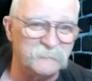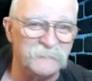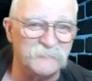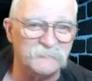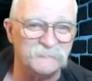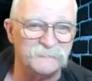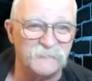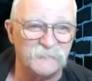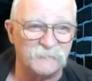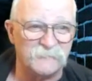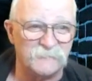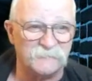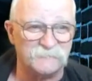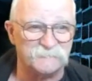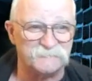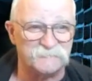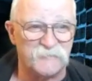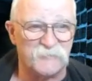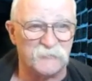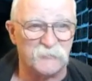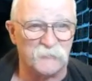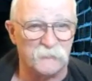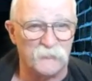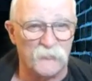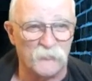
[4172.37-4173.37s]
me a ticket because you
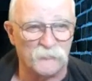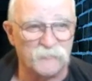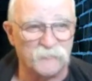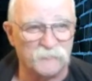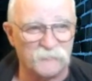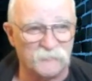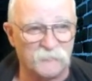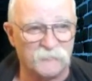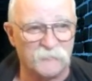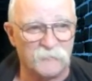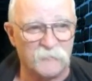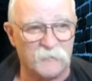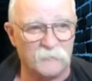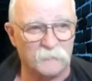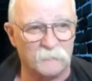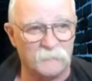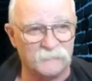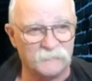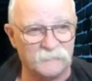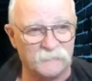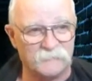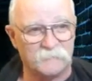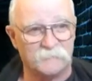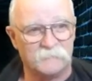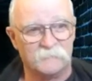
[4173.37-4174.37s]
had a rookie in the car with
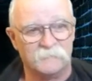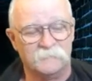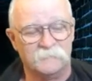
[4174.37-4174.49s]
you.